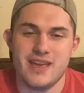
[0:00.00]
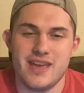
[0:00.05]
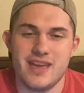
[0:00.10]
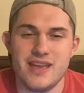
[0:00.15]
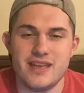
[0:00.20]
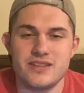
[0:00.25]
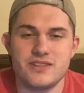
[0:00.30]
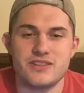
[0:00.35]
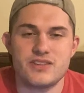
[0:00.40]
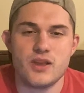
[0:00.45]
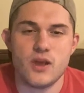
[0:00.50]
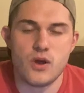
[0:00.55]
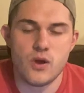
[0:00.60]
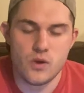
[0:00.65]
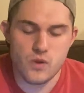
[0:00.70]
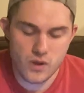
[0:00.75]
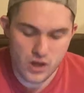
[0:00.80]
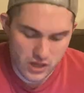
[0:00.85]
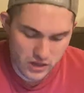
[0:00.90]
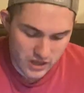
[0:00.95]
And
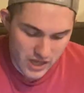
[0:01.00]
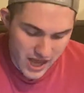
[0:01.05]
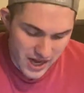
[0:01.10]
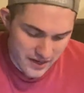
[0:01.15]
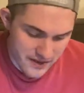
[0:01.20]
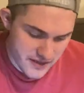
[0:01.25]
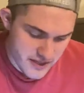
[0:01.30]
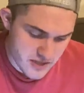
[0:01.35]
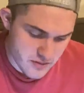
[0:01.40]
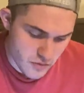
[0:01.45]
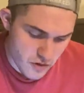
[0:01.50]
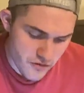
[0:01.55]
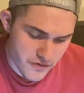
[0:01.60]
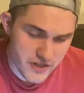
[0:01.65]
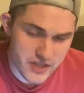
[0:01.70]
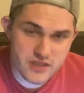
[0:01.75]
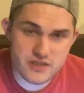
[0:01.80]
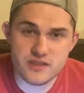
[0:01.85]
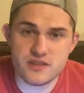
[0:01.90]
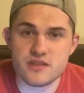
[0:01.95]
so a lot of these
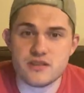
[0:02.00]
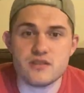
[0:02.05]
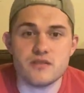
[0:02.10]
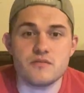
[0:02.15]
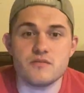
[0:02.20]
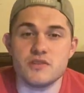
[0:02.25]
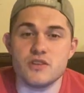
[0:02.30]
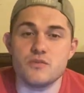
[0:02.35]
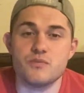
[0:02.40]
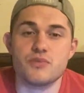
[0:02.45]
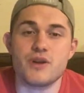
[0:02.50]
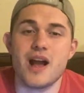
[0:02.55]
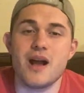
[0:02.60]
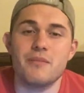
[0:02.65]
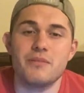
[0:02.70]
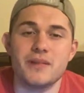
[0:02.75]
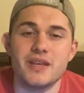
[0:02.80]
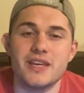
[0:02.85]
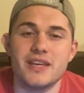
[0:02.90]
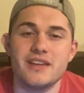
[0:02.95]
movies you
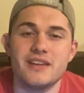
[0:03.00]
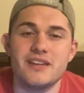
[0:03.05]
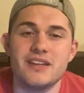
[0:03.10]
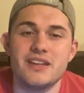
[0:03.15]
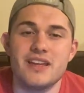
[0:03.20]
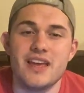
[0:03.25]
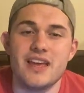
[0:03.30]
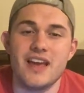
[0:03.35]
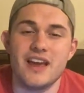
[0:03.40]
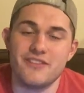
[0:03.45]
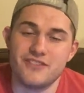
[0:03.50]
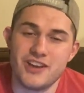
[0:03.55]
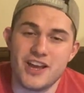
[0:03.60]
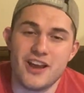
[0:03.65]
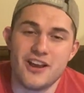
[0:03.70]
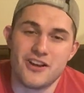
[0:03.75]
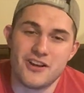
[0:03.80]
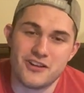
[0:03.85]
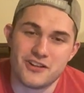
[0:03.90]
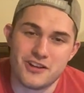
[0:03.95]
probably have
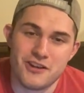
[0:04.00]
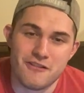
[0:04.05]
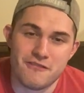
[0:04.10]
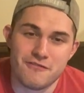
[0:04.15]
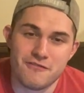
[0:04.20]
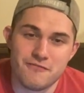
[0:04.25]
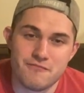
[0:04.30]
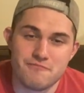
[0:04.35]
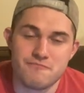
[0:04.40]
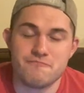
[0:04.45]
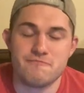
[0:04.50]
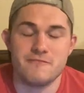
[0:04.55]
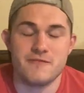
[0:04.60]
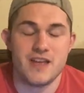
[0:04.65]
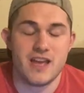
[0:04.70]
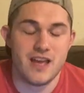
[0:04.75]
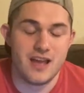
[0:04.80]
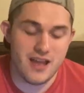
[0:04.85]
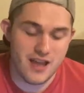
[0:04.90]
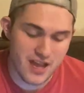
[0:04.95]
not heard of.
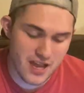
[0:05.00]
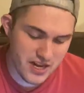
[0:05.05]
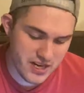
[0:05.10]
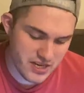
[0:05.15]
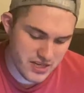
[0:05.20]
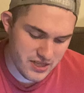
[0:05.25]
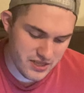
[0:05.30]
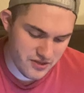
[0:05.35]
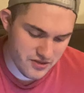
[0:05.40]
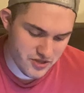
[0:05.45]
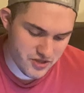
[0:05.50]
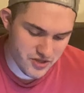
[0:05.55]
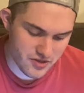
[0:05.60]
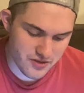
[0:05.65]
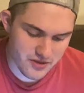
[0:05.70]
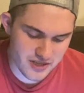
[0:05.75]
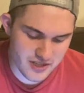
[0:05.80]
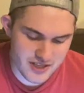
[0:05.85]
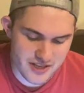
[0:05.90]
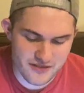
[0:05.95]
I
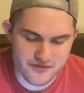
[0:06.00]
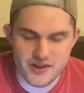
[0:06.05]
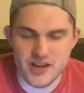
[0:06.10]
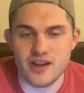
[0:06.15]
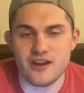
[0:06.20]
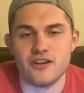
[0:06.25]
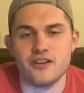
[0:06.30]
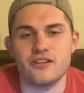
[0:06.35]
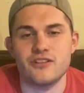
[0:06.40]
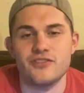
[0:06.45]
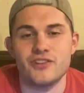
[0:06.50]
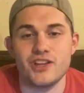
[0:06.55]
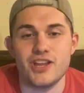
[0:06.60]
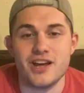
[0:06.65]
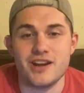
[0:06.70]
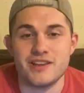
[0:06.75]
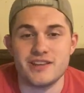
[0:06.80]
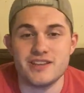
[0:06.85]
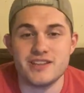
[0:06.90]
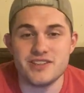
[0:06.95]
certainly have not heard of a
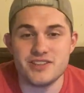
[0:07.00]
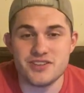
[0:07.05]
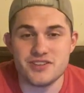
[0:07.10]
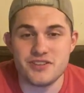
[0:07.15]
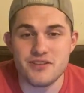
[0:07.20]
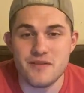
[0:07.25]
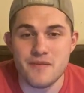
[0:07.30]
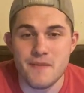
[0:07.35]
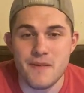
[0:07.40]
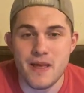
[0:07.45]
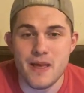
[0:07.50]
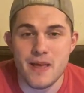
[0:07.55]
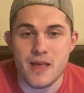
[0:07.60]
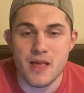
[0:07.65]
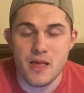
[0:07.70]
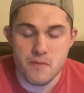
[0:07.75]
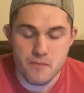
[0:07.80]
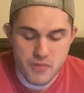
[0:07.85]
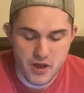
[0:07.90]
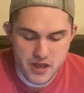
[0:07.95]
lot of these,
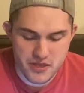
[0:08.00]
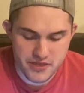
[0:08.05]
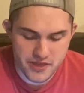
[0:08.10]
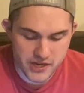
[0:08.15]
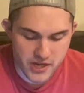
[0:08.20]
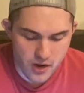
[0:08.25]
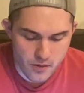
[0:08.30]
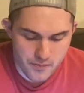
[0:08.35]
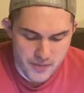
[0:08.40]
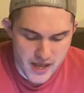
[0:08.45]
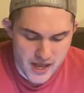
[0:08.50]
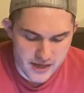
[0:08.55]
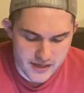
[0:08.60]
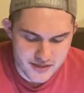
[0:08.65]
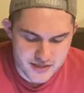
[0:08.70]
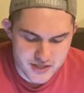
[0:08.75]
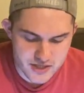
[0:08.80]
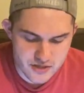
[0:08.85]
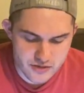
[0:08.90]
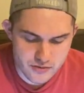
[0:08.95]
but they go back
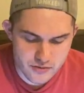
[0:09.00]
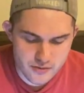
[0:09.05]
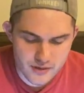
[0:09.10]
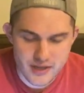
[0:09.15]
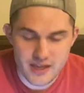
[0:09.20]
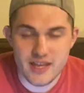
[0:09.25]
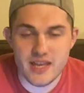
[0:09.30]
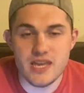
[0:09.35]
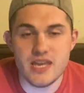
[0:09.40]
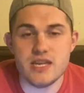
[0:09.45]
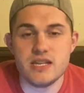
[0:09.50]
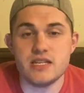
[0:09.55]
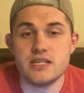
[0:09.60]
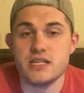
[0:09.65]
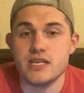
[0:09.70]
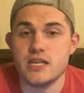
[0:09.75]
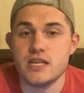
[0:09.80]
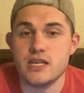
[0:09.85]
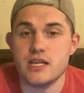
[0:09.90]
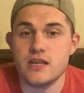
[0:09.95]
to
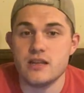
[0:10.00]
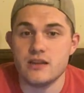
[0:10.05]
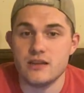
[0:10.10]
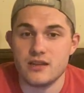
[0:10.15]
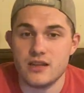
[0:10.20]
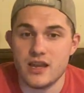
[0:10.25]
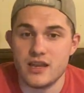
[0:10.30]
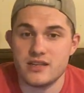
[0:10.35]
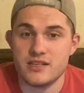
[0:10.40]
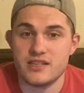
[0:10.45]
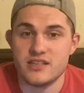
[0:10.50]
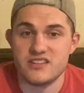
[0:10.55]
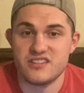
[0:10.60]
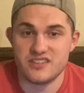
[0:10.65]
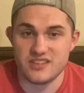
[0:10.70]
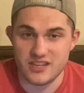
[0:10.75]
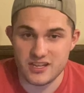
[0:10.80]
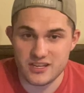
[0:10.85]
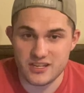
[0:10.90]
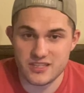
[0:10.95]

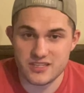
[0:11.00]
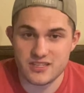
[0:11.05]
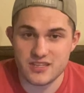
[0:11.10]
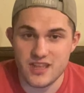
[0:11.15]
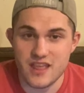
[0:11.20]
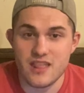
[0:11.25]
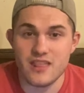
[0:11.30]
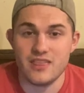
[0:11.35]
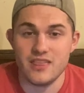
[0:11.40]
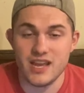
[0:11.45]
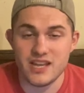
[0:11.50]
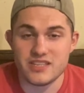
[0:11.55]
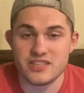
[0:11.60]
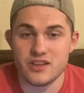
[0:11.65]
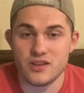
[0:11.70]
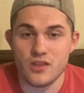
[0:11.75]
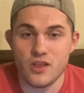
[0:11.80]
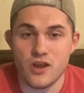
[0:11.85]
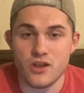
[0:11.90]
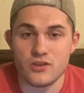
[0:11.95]
1896. That's
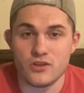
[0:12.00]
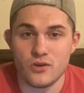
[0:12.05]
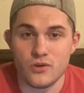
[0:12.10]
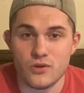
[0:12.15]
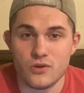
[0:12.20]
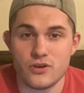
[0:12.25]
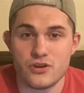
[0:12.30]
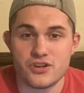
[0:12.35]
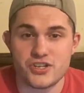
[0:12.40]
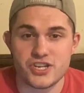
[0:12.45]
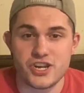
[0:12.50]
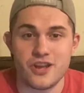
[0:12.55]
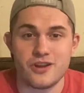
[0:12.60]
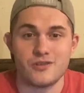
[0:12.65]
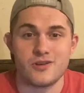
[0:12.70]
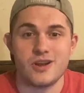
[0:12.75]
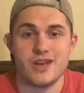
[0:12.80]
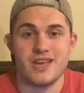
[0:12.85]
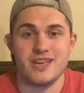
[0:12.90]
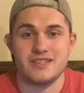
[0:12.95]
how long the horror
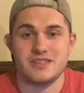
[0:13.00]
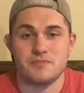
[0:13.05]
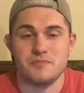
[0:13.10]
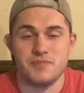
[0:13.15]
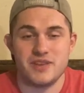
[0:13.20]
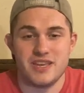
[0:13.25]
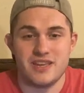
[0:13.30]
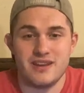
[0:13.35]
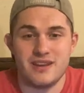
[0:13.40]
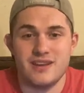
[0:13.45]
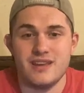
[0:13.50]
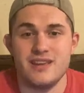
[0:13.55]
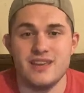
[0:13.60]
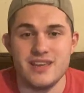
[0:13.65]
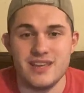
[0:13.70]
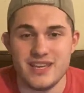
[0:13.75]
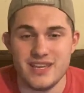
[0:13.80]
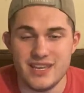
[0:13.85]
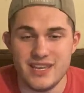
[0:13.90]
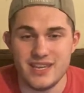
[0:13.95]
genre has been
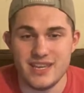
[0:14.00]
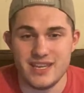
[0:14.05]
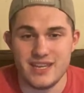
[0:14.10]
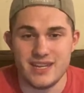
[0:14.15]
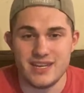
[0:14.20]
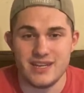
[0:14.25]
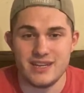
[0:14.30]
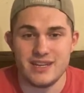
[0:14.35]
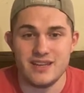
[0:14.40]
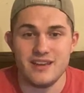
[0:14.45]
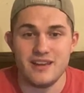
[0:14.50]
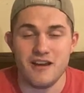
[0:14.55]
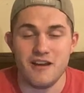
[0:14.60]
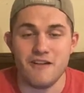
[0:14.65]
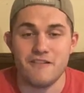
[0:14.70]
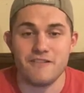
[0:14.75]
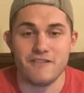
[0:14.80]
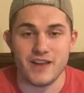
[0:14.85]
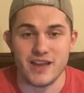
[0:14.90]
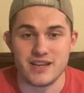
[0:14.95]
in
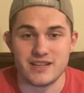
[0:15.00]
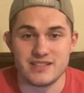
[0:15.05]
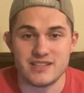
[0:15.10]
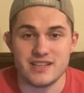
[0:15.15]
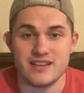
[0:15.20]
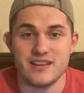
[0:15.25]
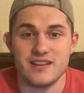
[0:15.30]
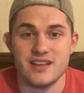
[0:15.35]
effect.